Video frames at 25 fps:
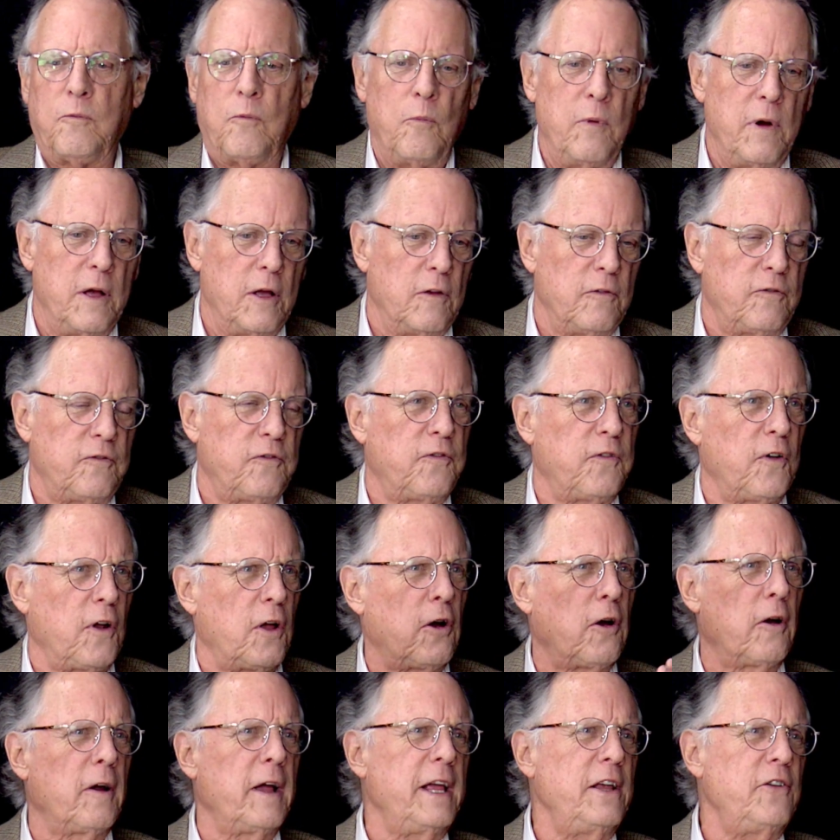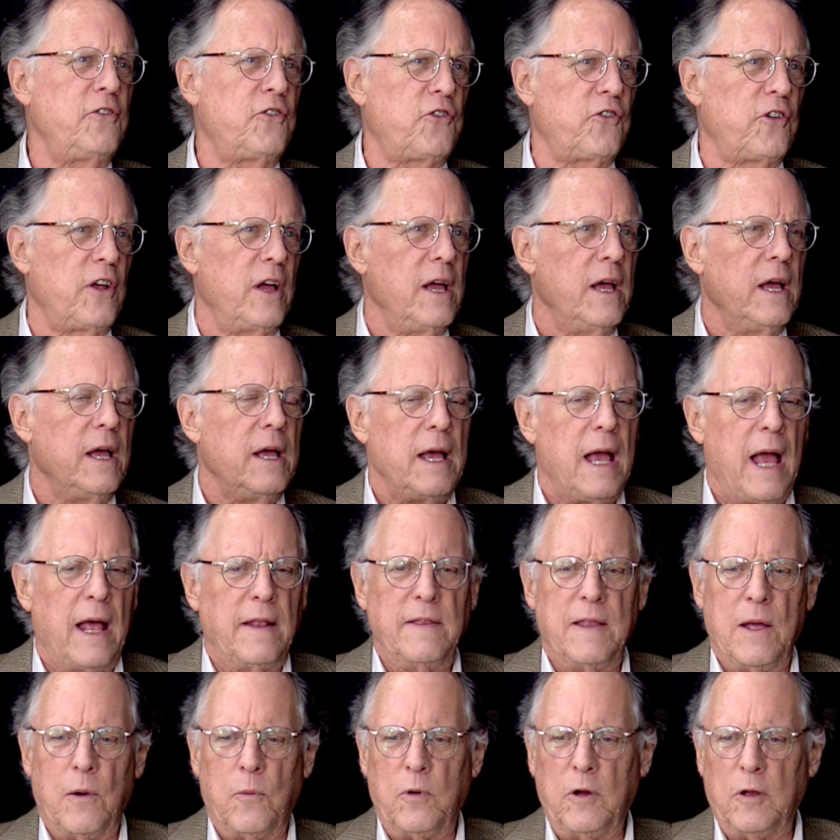will flourish
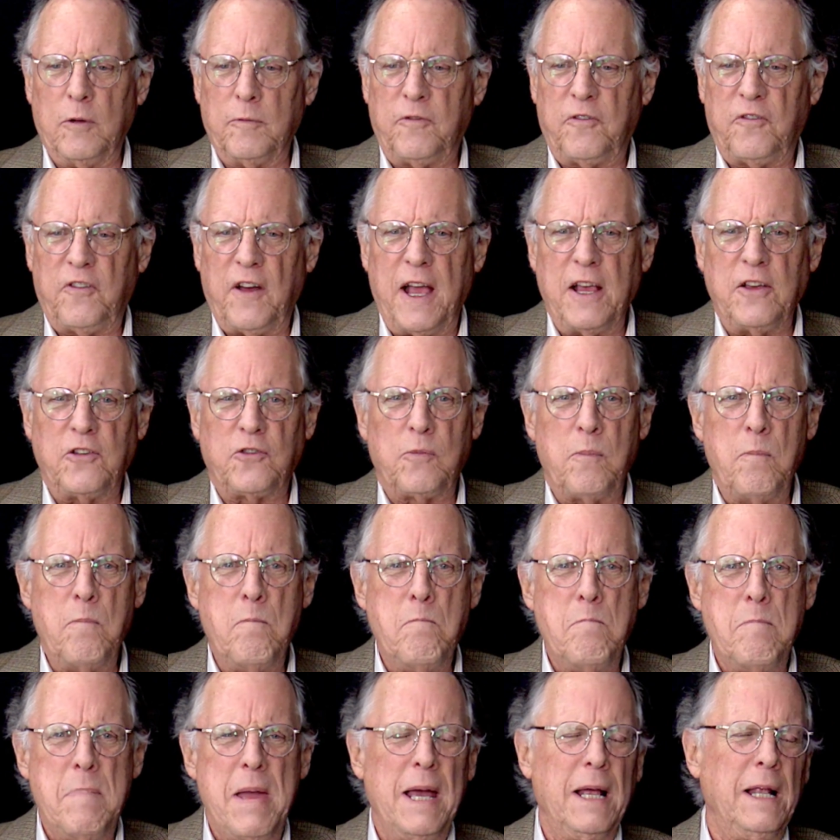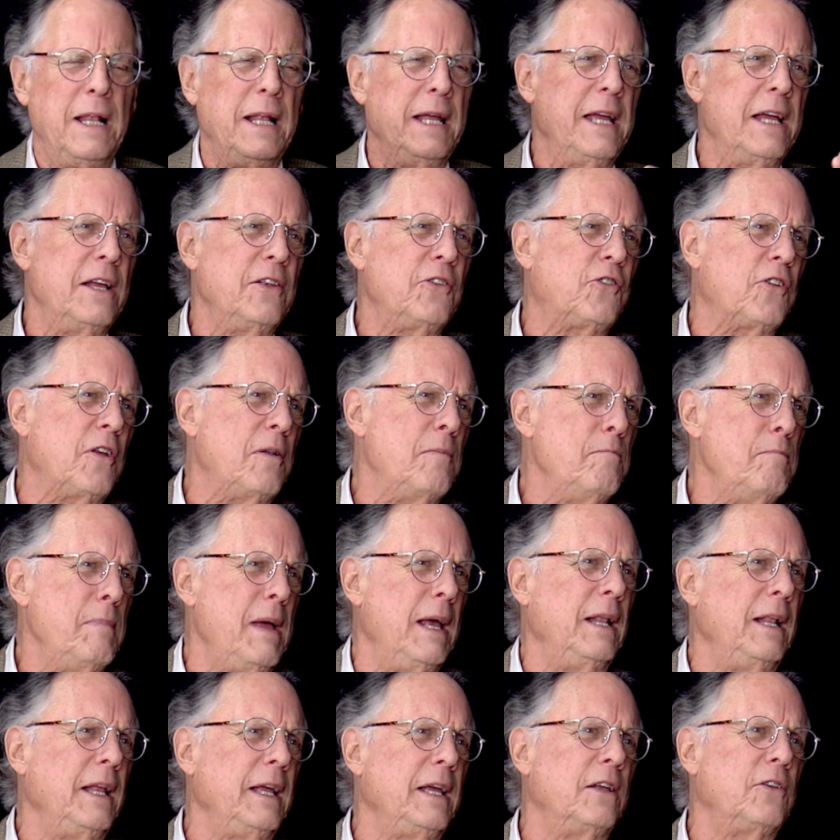and that we will face millions and
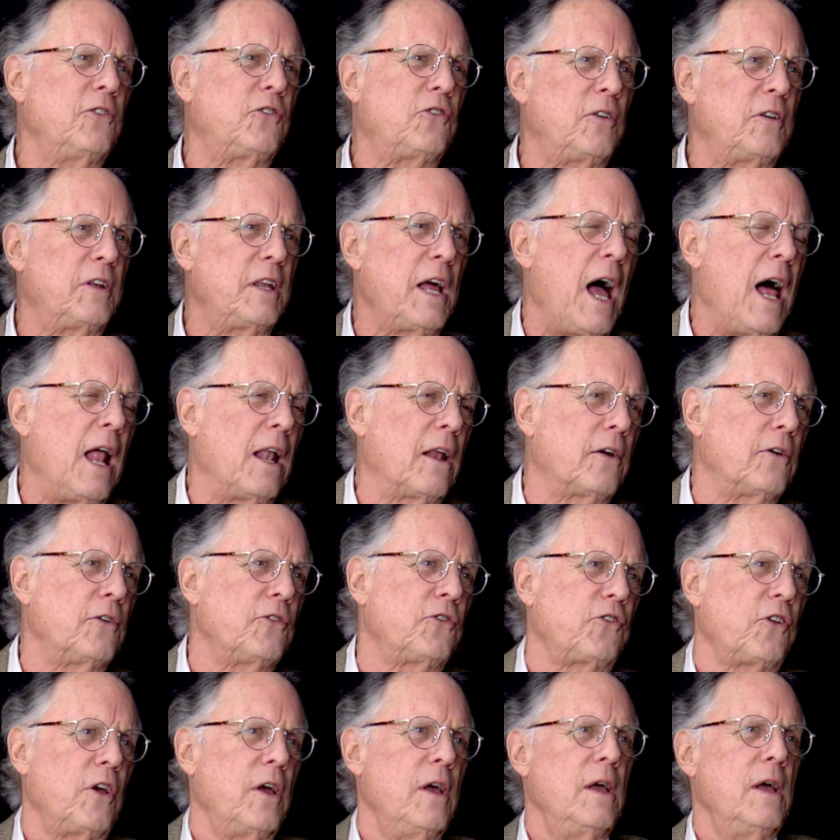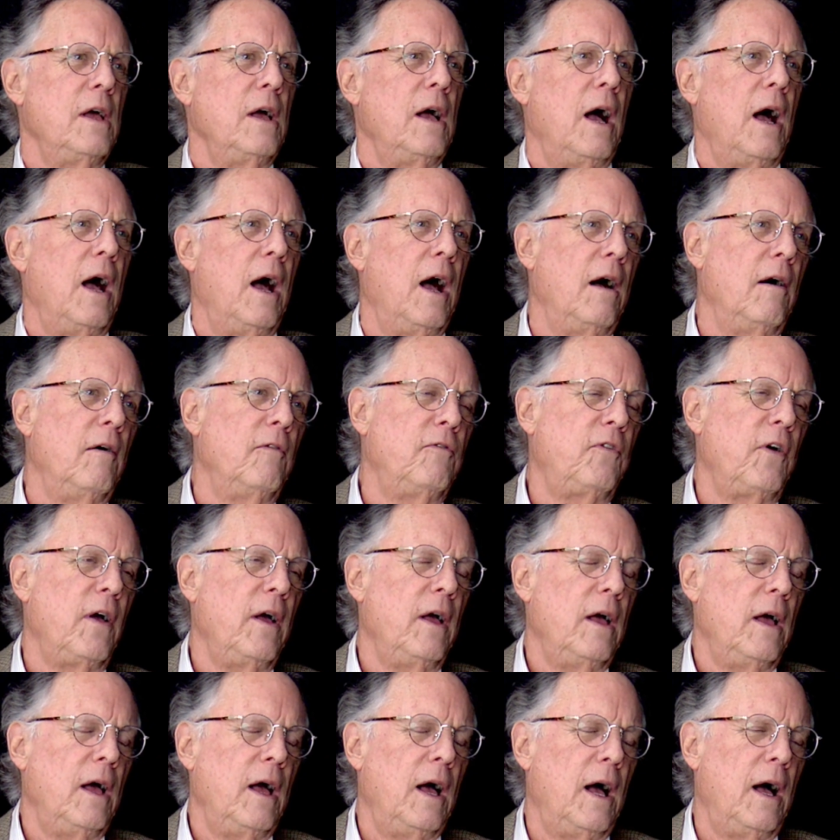millions of dollars of
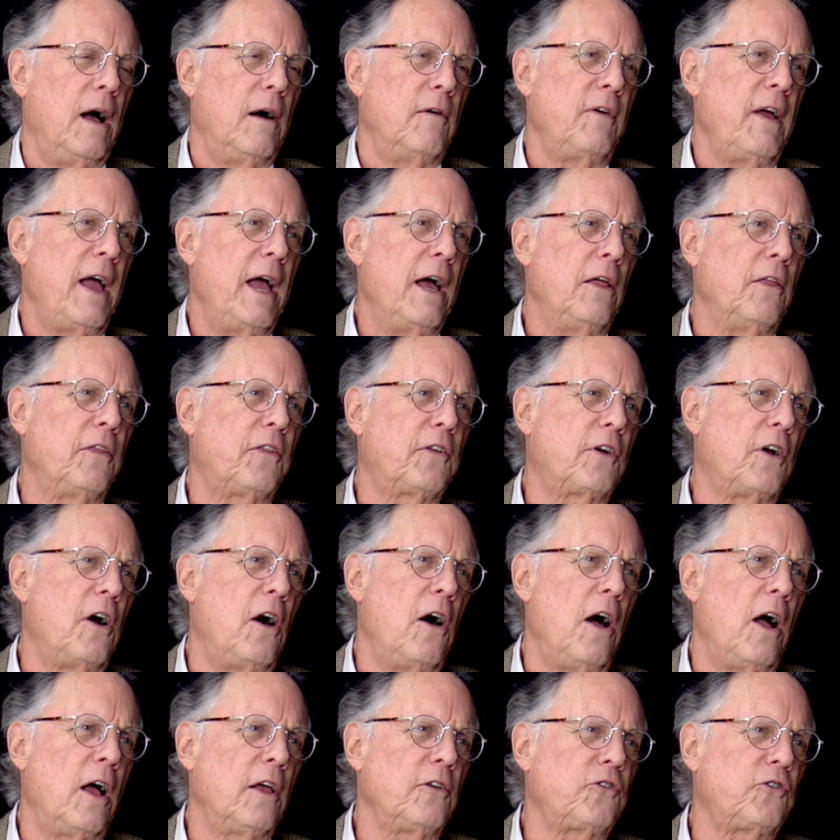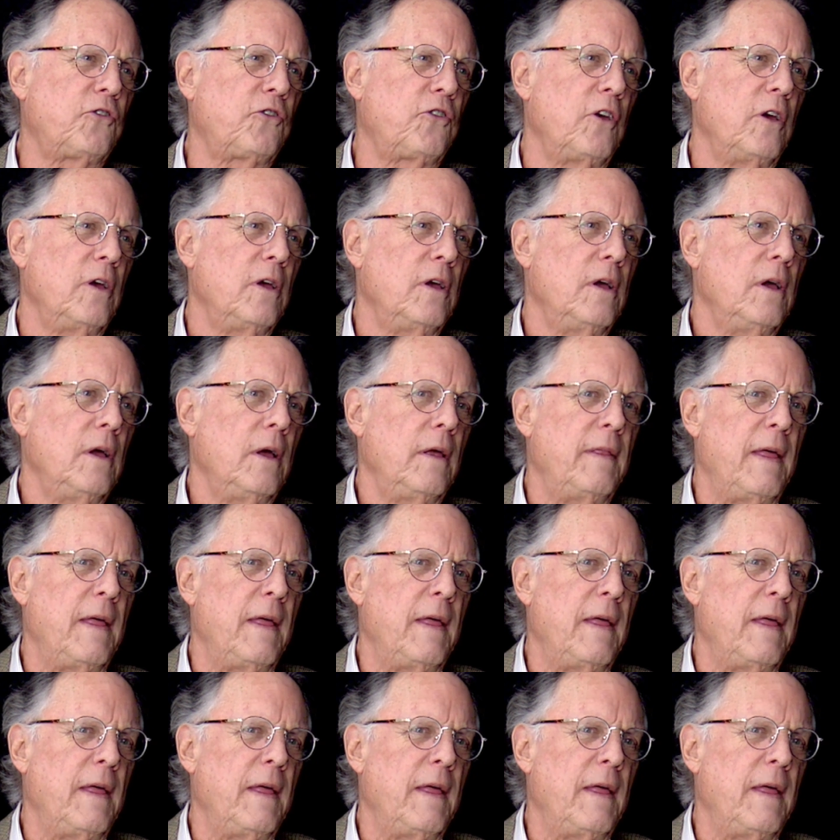of health costs yeah.